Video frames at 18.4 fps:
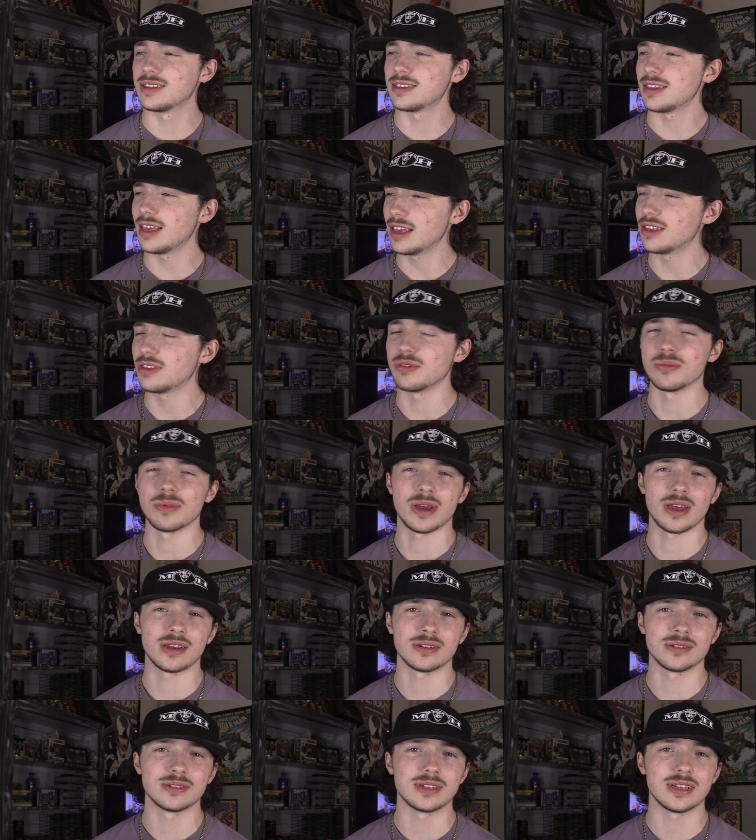Thank you,
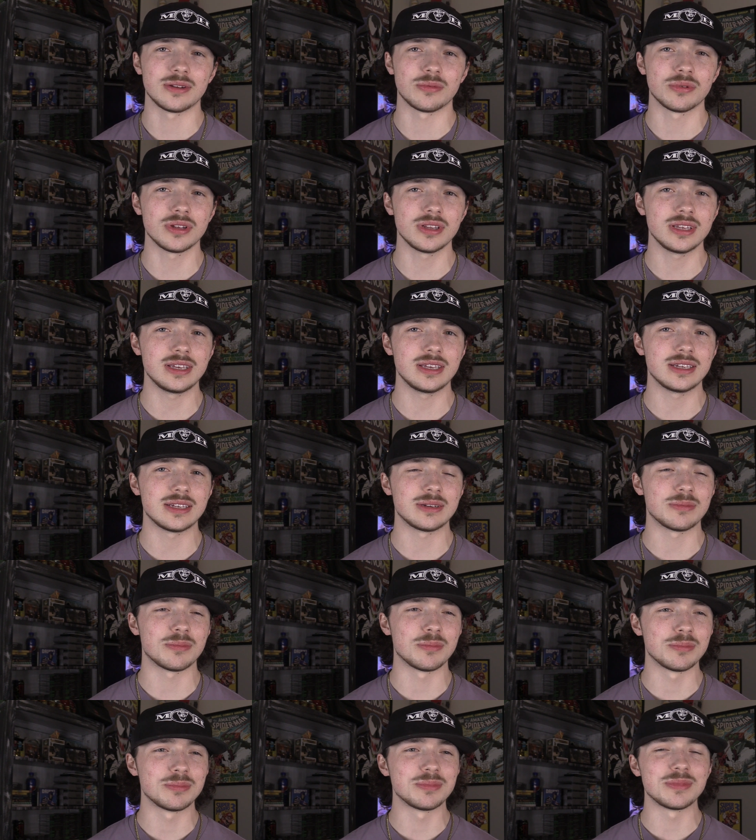man. It really
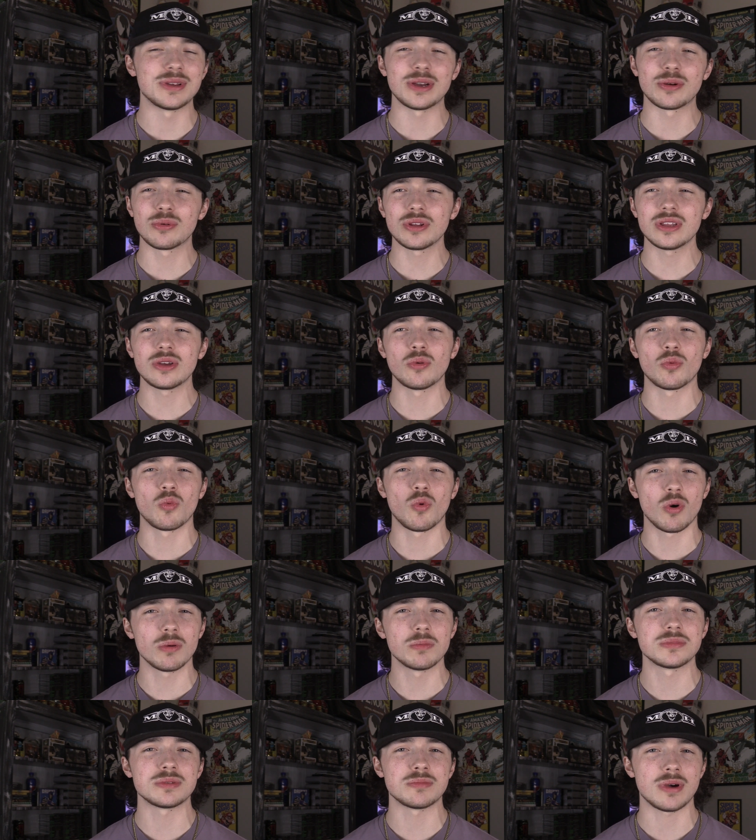
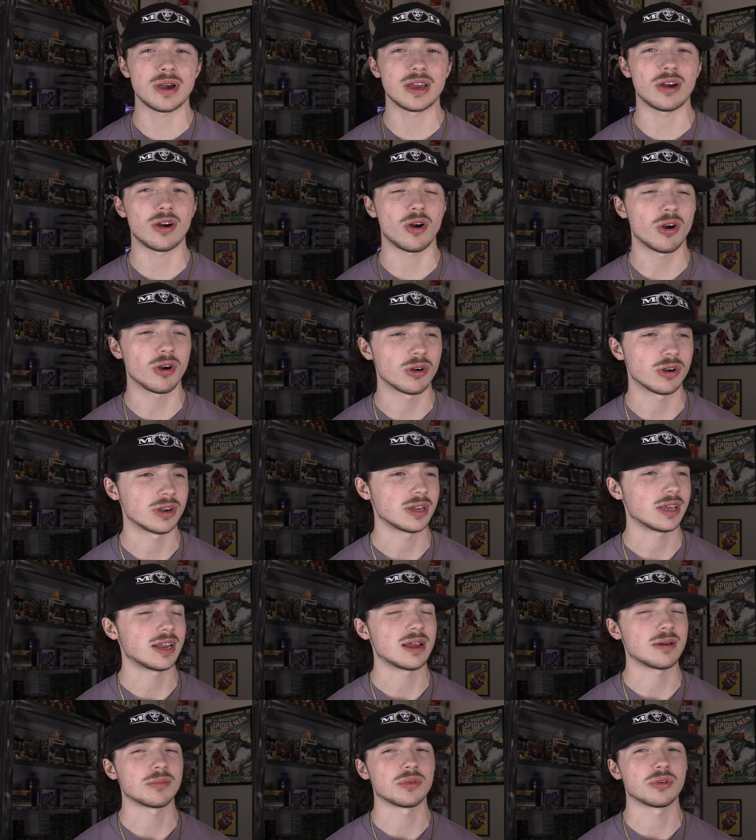warms my heart,
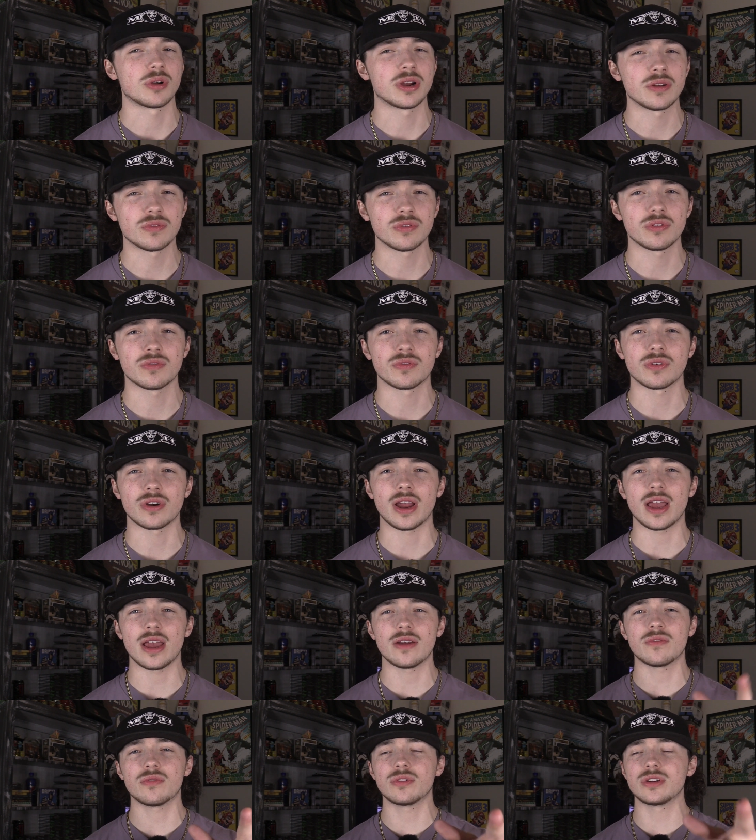and I'm grateful for
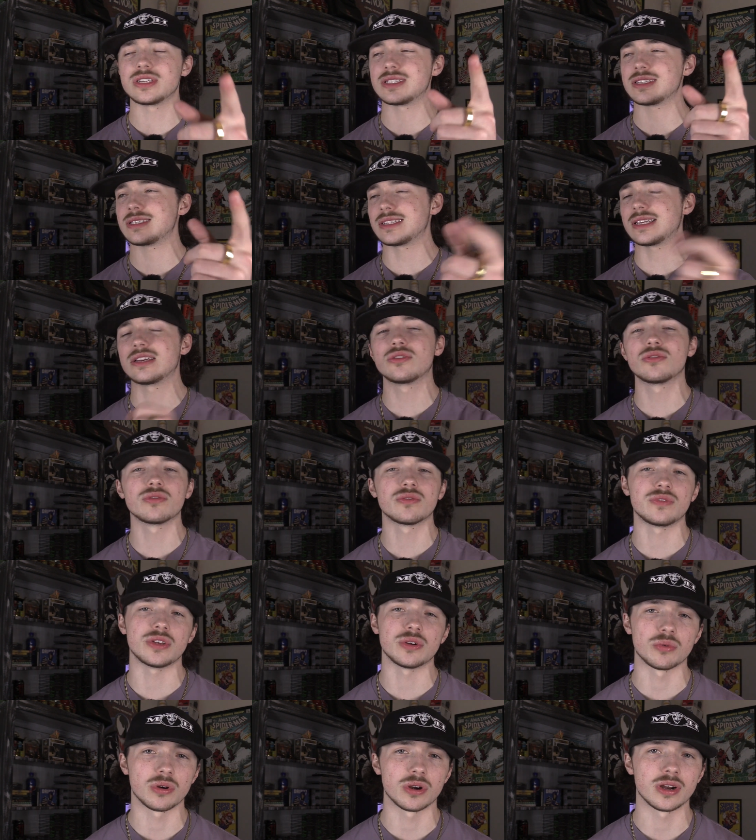every single
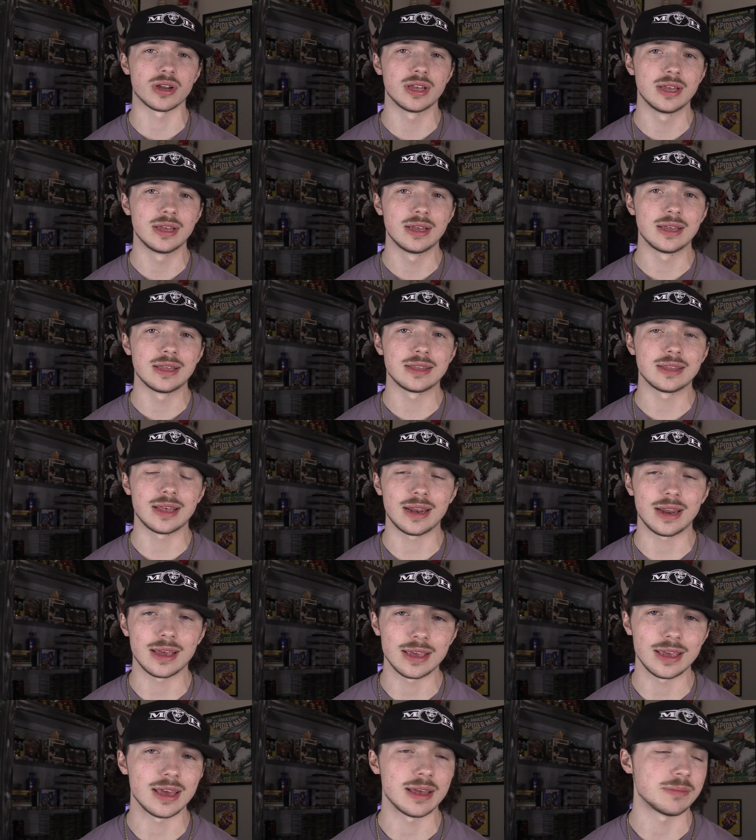viewer that
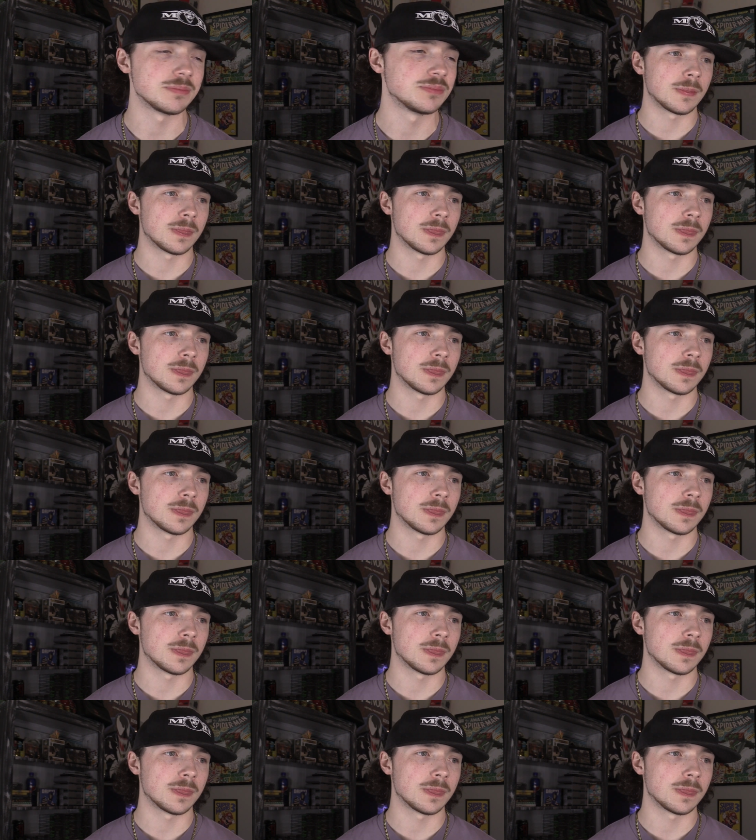I get.